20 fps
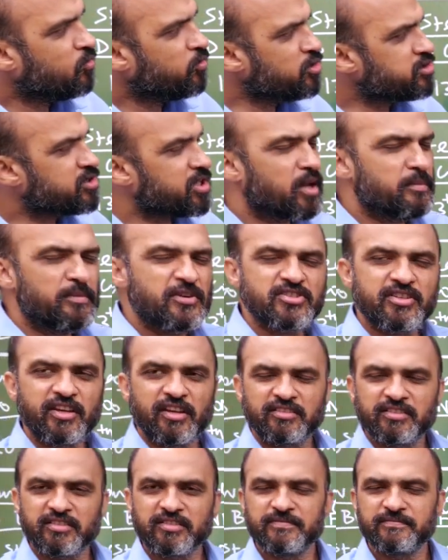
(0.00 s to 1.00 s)
full syllabus
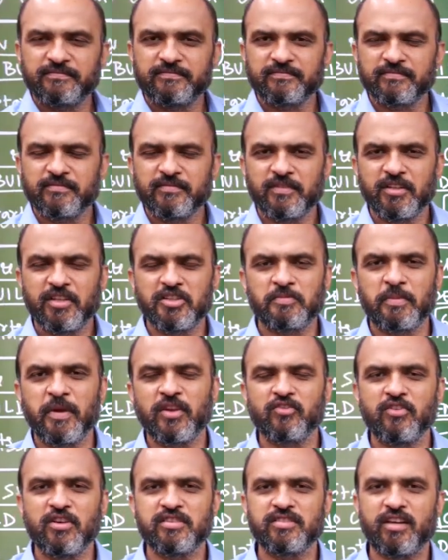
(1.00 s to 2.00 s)
tests. These
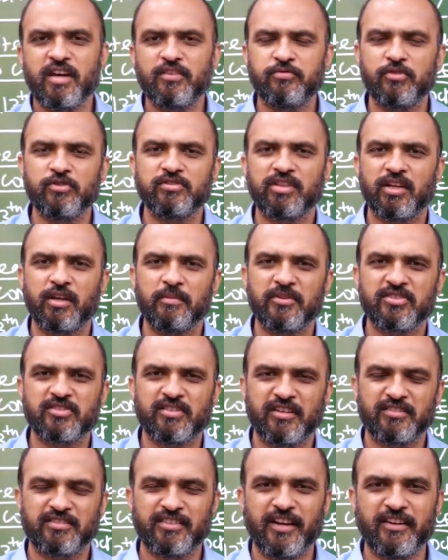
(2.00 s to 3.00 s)
pink ones are full syllabus
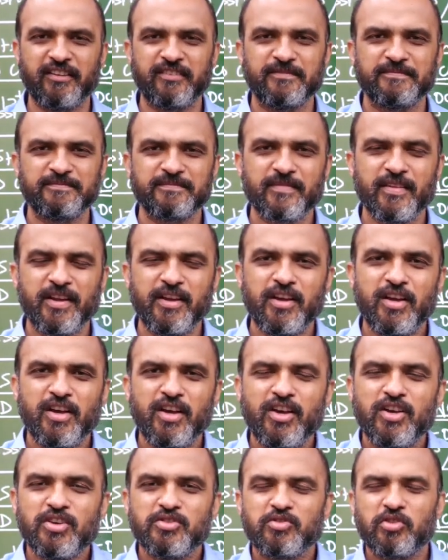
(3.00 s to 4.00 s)
tests, right?
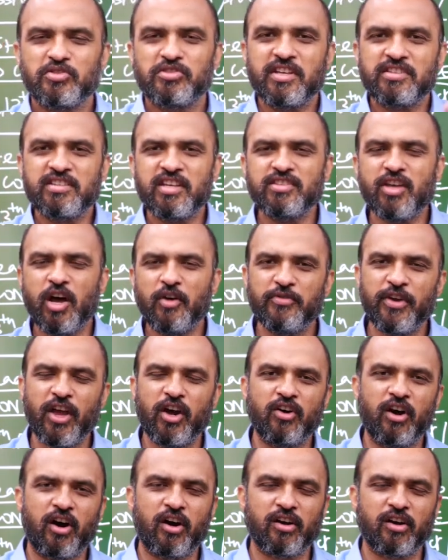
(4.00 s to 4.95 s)
So this is how we are